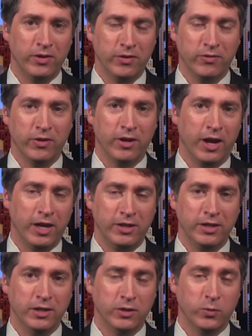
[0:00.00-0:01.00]
of different
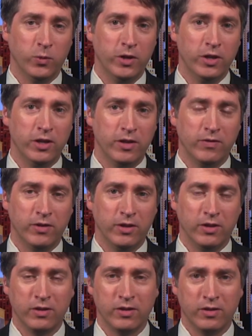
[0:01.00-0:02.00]
ideas. One, if the